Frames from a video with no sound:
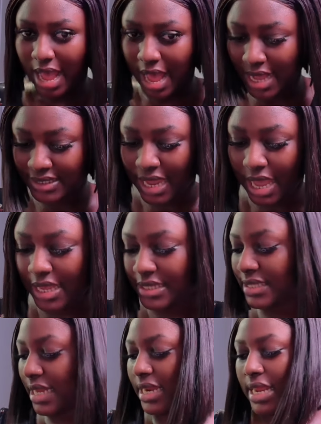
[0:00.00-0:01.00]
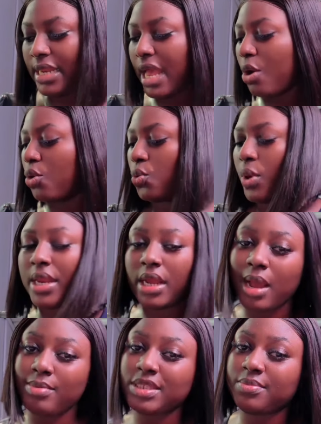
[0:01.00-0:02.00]
As I said earlier on, when
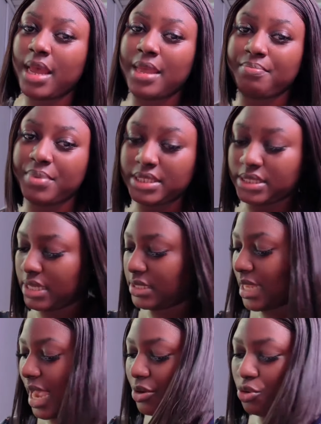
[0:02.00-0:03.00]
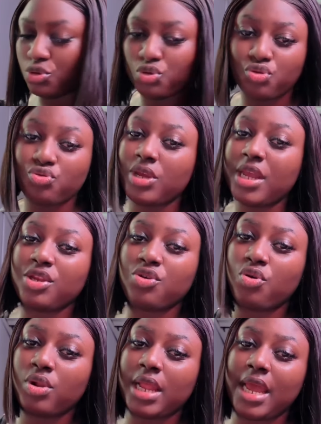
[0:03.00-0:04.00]
it comes to my business, I don't do any
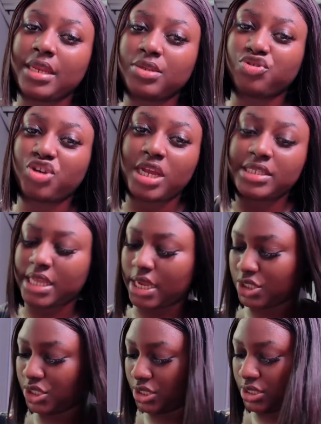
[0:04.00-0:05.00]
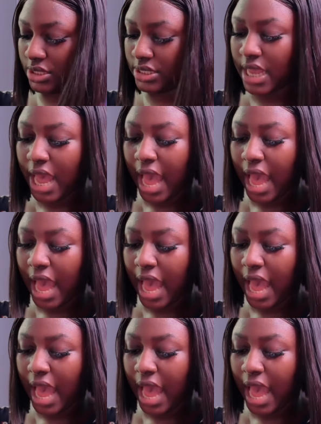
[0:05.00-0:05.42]
online transactions.